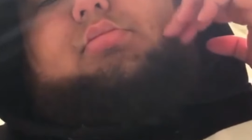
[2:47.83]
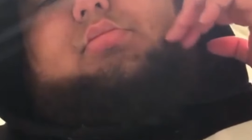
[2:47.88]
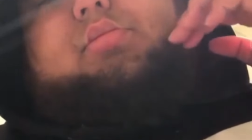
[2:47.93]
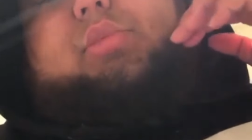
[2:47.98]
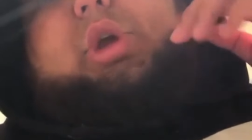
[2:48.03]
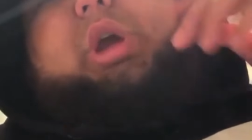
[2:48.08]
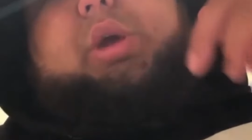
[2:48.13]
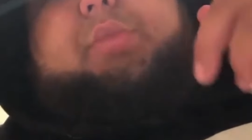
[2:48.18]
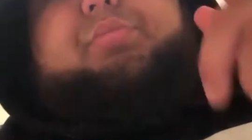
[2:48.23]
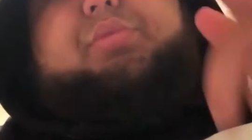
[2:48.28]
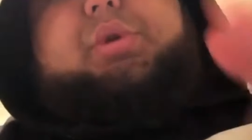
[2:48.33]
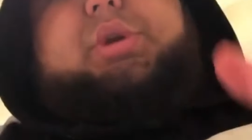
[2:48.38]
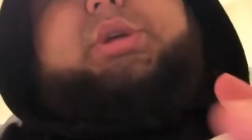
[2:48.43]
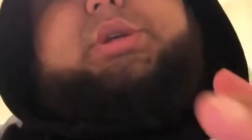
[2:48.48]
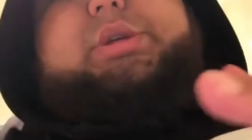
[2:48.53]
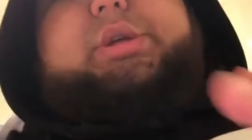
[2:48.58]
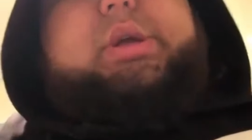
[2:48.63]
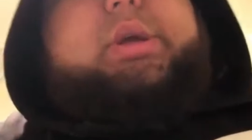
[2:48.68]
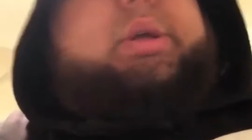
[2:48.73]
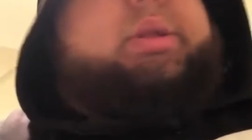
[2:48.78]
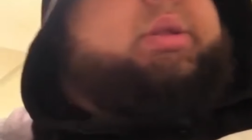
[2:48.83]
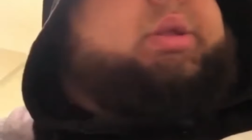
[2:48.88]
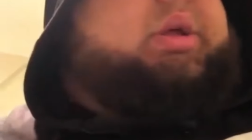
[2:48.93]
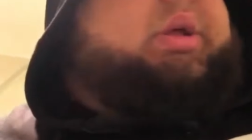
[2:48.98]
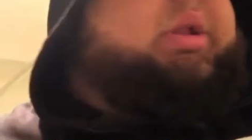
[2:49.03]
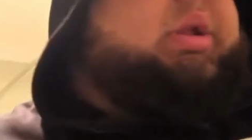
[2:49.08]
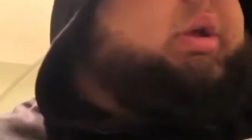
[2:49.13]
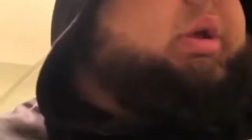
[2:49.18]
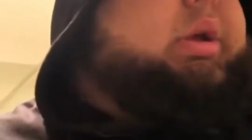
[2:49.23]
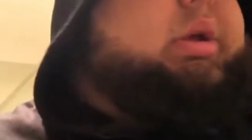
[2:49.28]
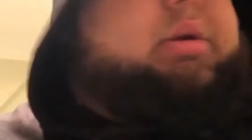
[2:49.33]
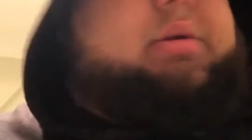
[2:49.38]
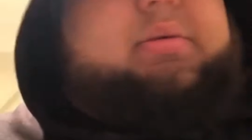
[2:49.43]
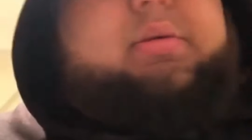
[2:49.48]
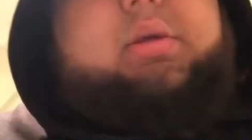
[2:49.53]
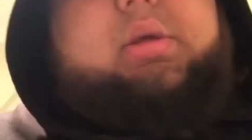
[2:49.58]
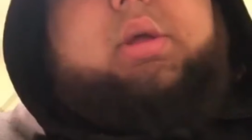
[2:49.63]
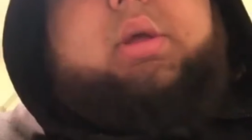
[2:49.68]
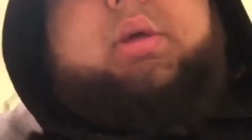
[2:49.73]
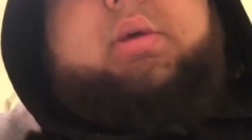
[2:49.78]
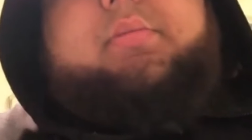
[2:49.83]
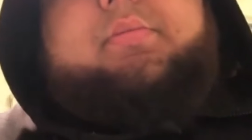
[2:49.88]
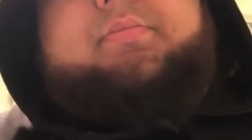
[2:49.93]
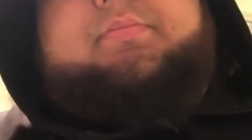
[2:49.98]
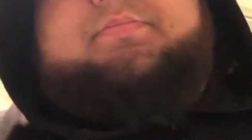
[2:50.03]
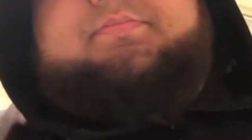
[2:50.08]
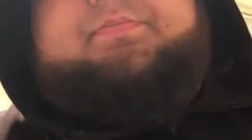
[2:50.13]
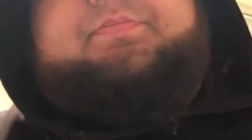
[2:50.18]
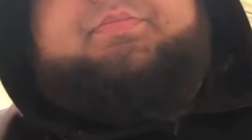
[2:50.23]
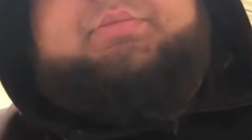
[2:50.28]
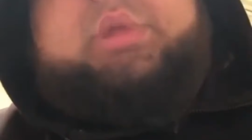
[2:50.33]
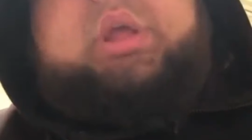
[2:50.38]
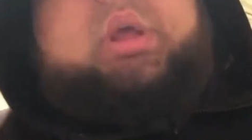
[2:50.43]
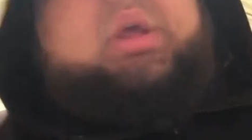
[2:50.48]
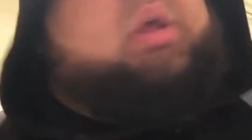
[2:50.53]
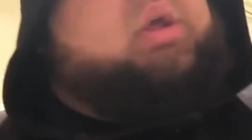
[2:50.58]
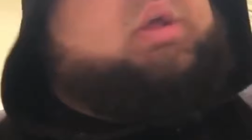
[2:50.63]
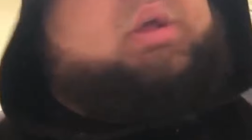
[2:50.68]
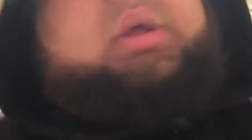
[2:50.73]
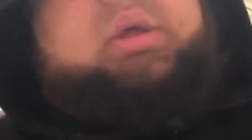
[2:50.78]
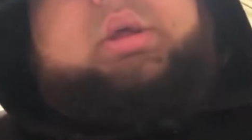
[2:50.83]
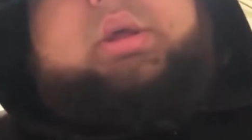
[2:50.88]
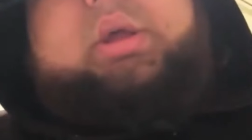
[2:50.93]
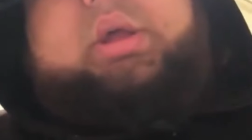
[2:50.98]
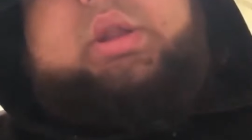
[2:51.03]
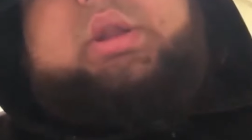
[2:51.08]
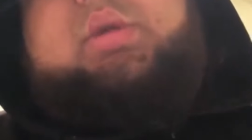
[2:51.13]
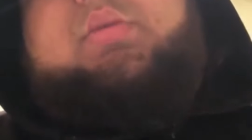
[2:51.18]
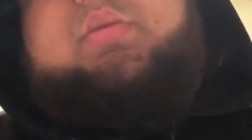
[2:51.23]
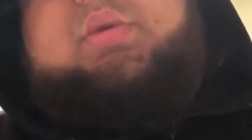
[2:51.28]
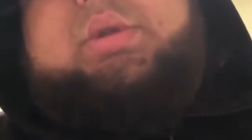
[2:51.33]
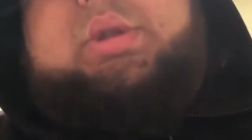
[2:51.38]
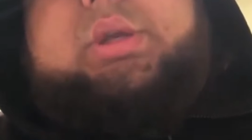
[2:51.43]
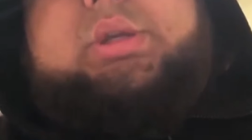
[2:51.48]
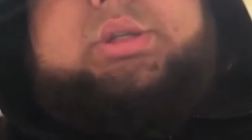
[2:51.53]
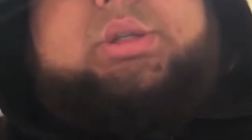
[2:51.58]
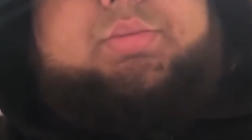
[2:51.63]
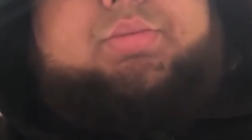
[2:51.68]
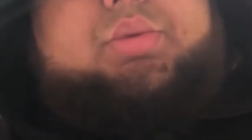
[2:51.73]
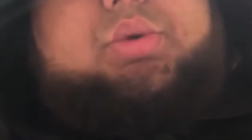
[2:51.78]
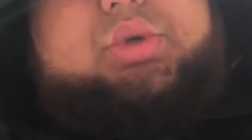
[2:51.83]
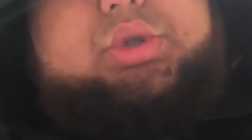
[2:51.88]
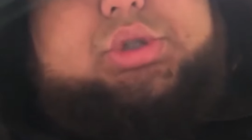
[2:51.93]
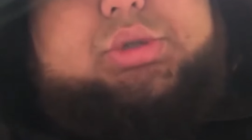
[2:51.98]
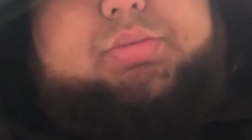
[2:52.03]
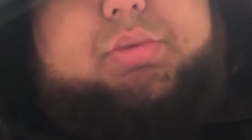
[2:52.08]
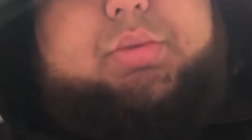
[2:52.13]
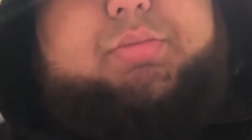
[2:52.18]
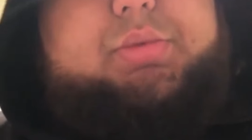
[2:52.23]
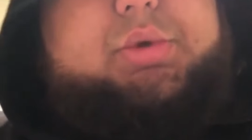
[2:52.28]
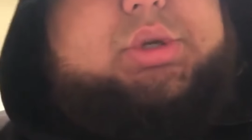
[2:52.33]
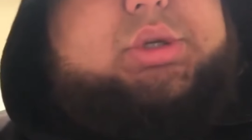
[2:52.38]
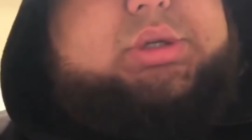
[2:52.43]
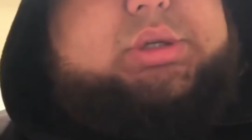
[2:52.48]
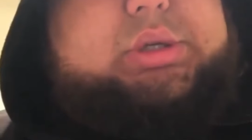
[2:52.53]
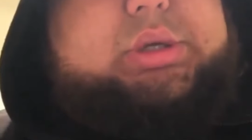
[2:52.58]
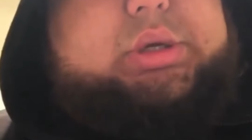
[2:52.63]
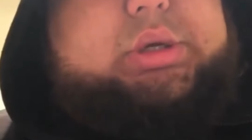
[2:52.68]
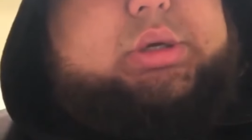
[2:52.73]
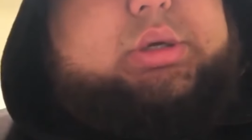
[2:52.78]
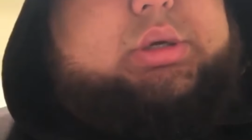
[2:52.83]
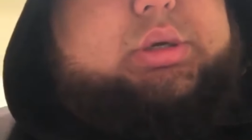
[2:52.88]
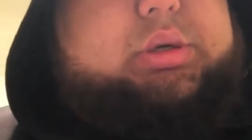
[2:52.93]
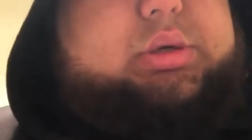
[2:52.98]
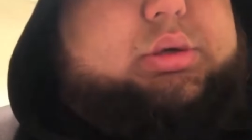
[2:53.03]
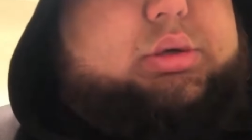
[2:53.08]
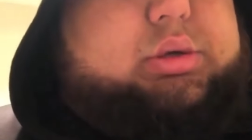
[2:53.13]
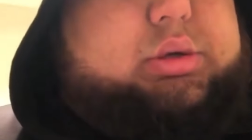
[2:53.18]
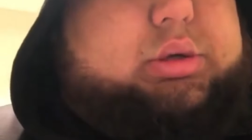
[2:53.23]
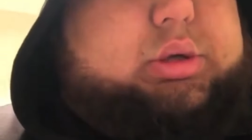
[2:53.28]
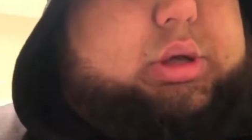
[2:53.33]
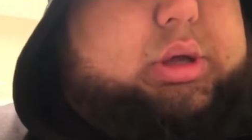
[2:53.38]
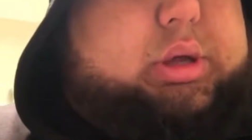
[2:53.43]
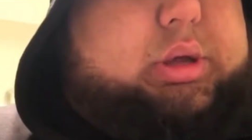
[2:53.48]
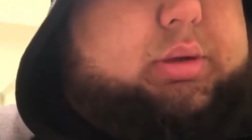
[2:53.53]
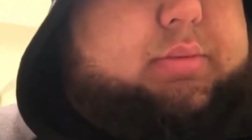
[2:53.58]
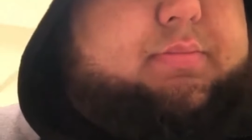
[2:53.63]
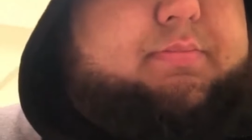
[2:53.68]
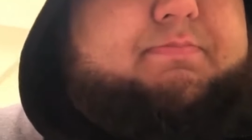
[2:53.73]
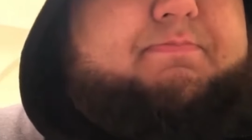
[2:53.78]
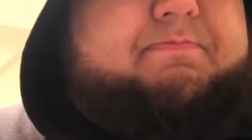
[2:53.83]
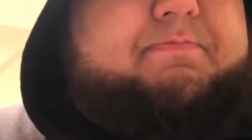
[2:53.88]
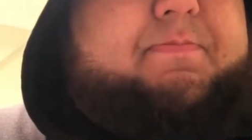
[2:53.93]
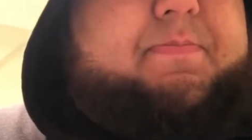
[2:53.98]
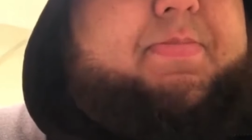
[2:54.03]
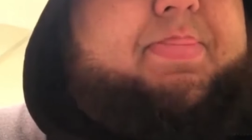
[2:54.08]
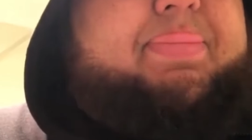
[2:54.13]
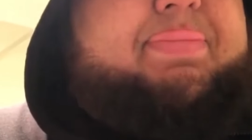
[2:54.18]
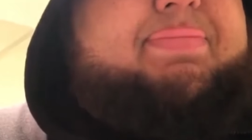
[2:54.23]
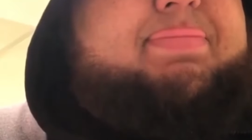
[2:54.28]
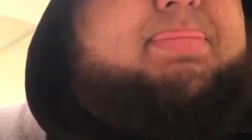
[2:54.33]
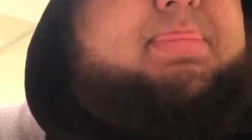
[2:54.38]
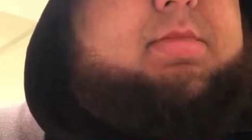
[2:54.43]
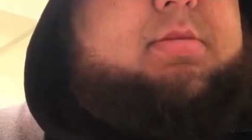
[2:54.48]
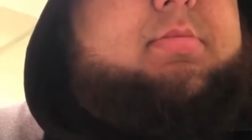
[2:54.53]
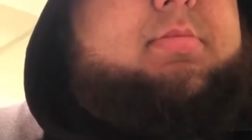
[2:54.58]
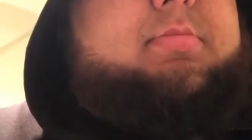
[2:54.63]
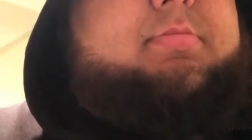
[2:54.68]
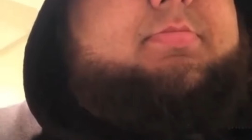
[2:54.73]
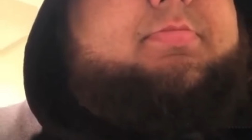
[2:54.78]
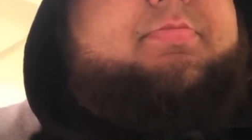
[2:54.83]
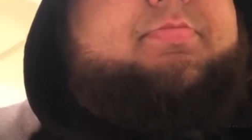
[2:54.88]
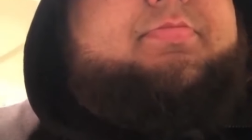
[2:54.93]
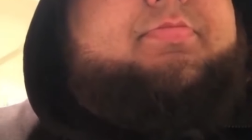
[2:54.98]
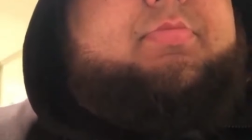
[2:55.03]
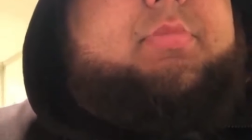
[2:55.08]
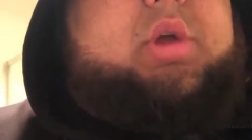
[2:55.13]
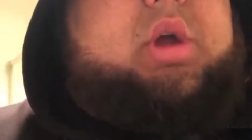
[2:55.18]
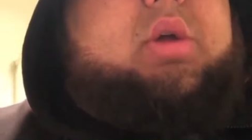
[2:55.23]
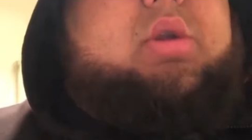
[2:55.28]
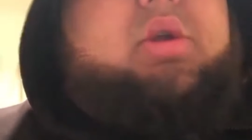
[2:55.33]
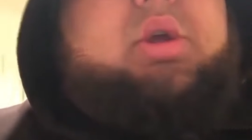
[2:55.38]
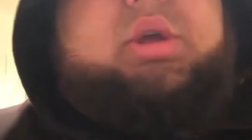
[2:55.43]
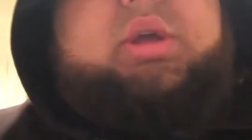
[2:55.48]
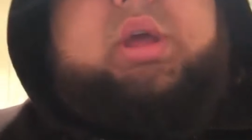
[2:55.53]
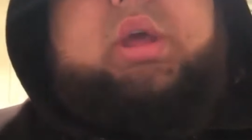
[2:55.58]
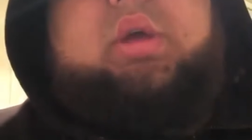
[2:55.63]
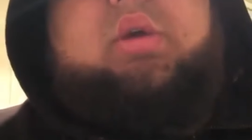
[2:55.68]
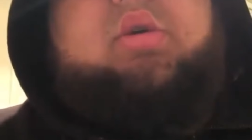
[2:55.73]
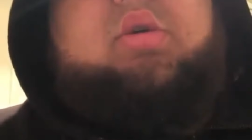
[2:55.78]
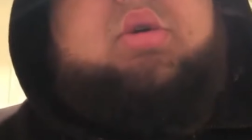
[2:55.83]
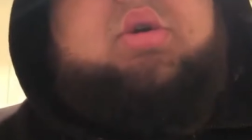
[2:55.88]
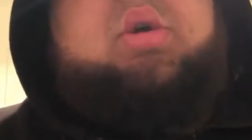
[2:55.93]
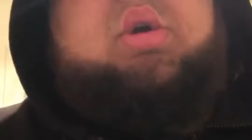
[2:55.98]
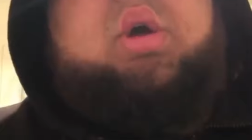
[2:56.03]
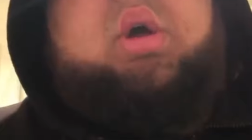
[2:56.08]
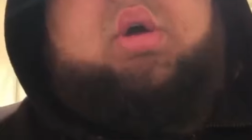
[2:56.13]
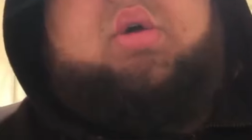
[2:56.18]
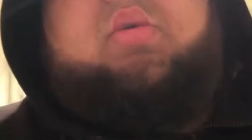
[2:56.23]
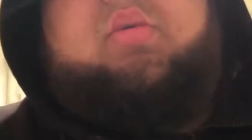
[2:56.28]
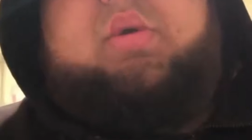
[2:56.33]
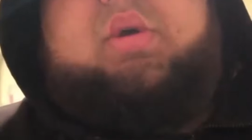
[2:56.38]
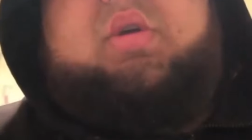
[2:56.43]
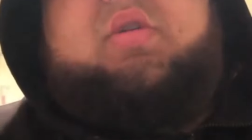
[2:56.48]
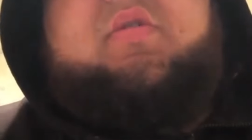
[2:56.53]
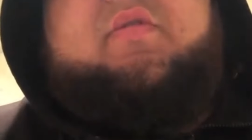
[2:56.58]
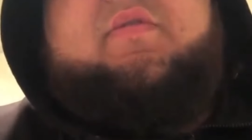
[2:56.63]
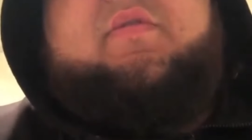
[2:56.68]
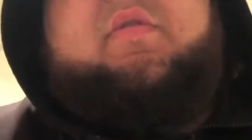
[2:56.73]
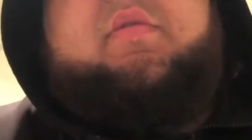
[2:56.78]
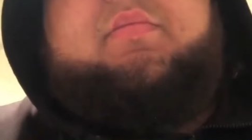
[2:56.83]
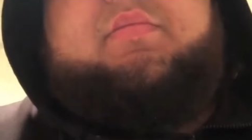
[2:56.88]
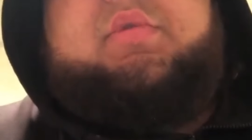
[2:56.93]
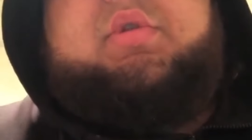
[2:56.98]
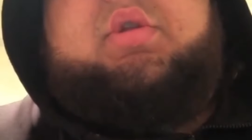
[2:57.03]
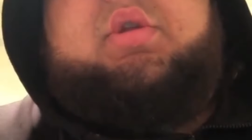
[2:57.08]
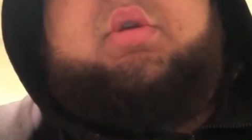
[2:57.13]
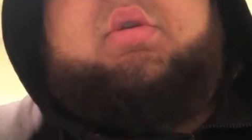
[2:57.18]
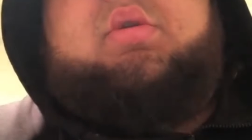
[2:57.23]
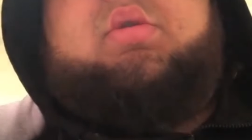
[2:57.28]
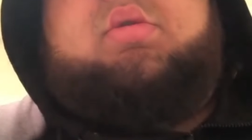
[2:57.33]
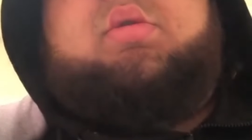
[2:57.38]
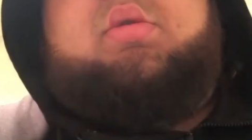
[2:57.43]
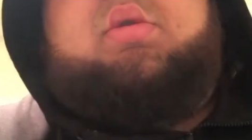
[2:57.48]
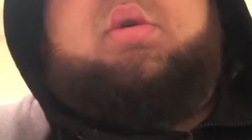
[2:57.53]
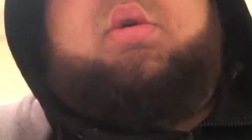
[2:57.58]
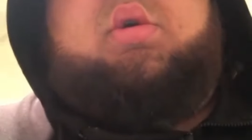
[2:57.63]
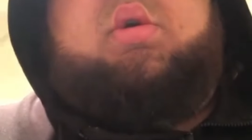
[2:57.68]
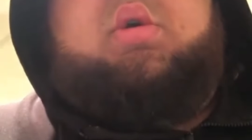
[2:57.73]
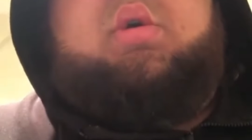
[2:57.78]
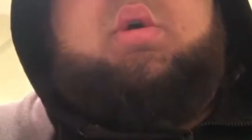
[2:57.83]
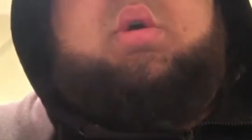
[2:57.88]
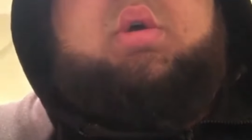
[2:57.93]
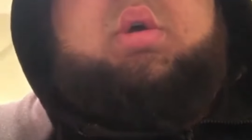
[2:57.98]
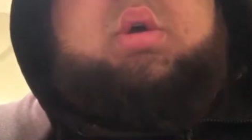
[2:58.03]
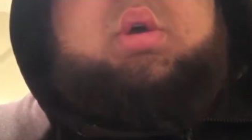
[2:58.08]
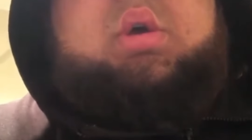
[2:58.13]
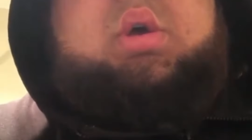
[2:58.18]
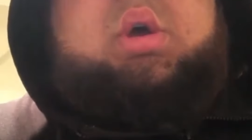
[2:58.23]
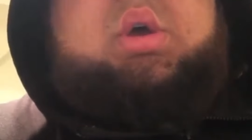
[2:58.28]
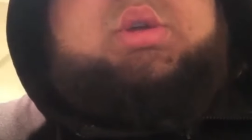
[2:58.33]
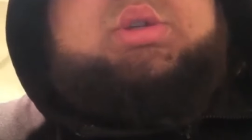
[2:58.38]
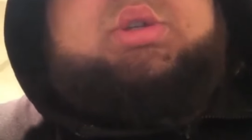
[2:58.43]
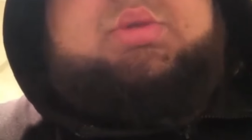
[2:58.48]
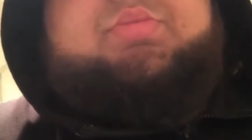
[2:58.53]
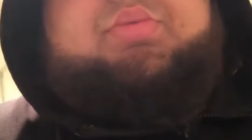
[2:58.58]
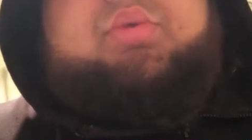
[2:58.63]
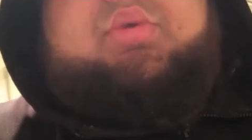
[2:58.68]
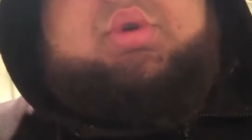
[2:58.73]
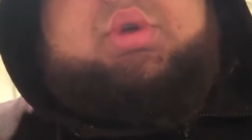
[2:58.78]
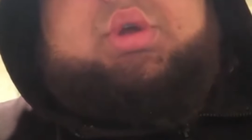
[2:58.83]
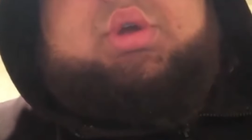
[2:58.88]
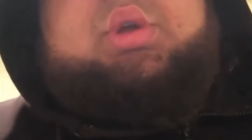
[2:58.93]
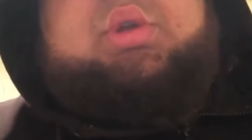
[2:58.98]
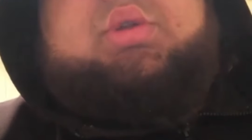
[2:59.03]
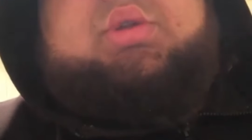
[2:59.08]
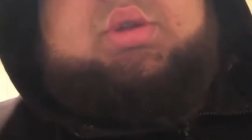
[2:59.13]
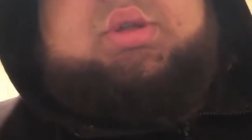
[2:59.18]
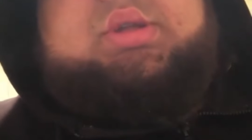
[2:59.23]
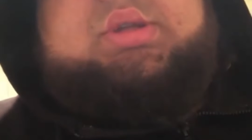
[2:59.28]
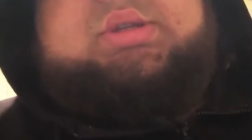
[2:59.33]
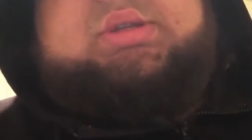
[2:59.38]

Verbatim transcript: Bro, appreciate that, eh? Um, anyone that supports my music, um, I don't care who you are, where you're from, you know. I'll support you do the